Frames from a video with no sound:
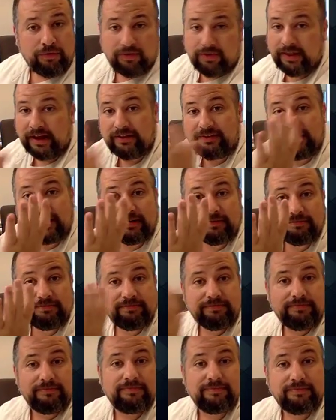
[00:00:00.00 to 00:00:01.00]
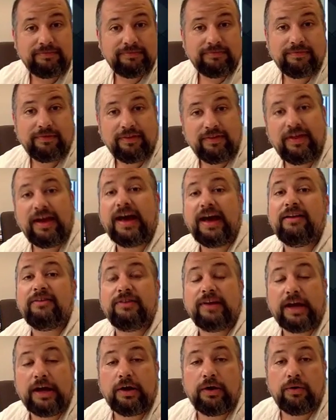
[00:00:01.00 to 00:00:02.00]
That's it. That is
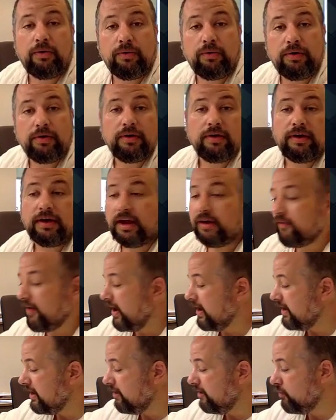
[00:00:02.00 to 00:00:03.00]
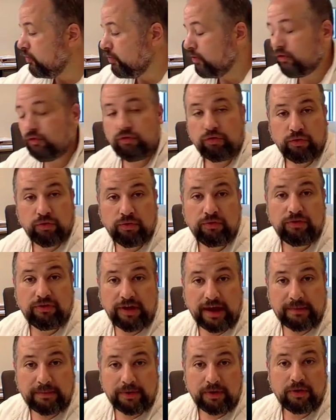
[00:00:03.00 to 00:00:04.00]
how, if I give you a truth
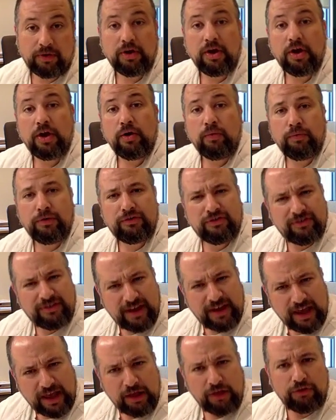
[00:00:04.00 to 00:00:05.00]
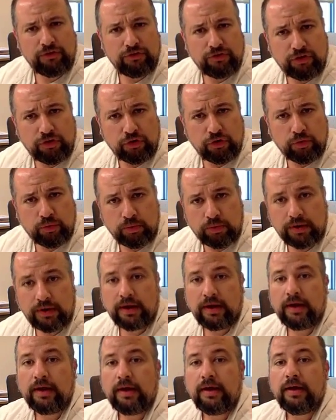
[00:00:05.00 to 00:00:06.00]
table which tells you
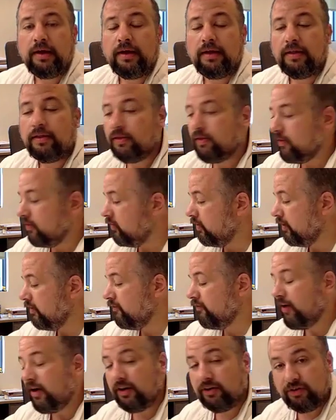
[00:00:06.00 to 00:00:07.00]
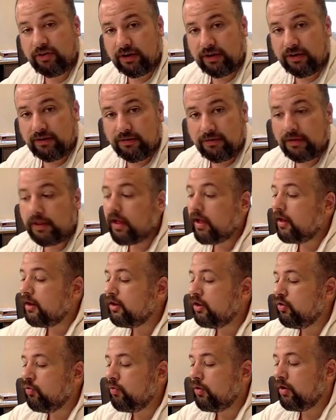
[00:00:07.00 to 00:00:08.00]
the function,
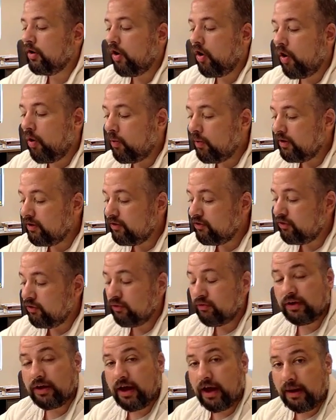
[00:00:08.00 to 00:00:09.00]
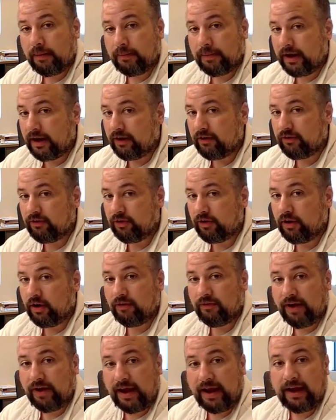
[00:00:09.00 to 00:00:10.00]
you can always use a combination
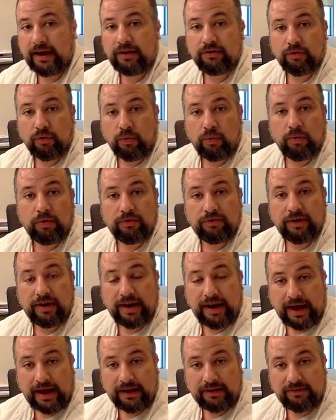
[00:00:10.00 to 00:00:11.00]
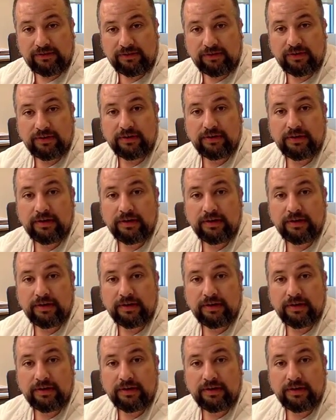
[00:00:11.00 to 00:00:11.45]
of ands, ors, and nots